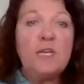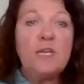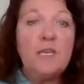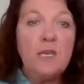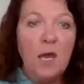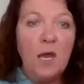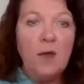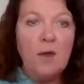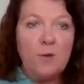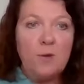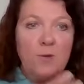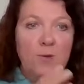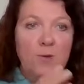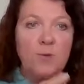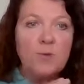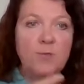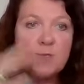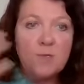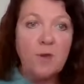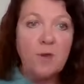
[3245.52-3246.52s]
she knows
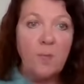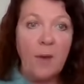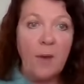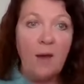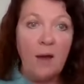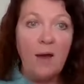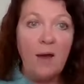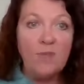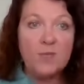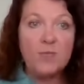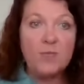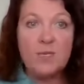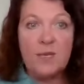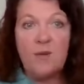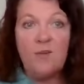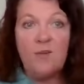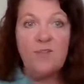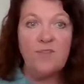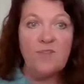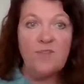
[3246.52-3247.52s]
about other
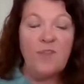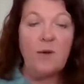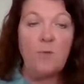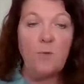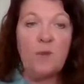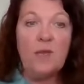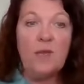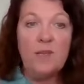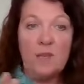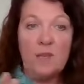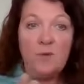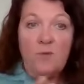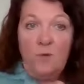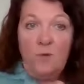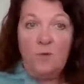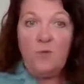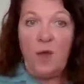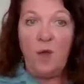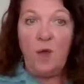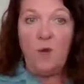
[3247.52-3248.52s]
stuff that we don't
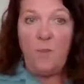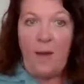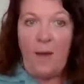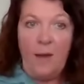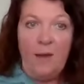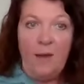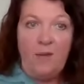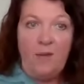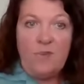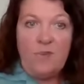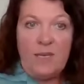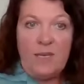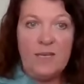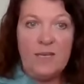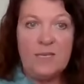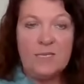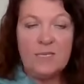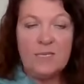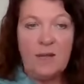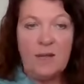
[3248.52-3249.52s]
all know about,
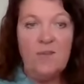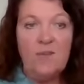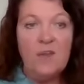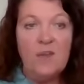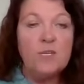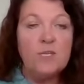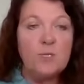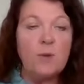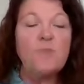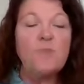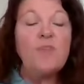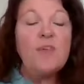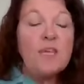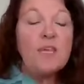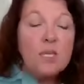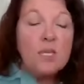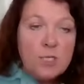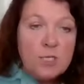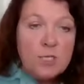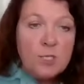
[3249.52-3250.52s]
everyday stuff. So I'm
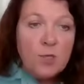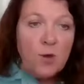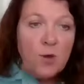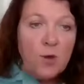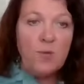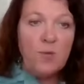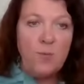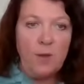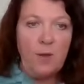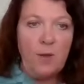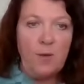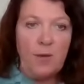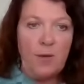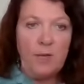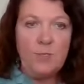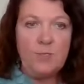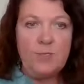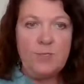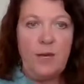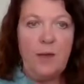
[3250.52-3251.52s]
thinking she's got to be on
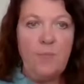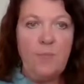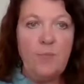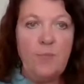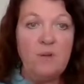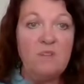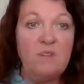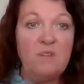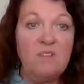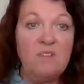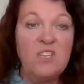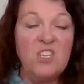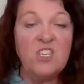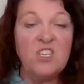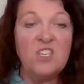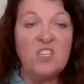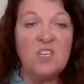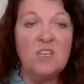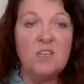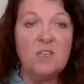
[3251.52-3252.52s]
our side. But is
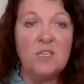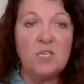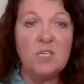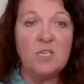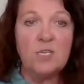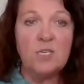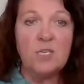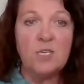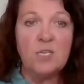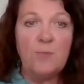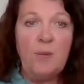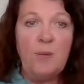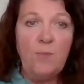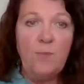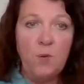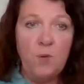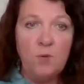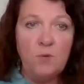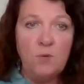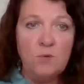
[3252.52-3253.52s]
she? Has she been
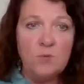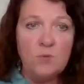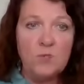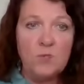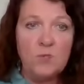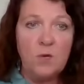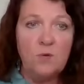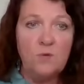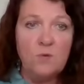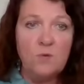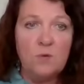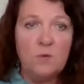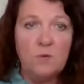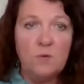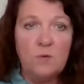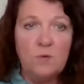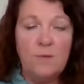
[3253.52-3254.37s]
bought and sold?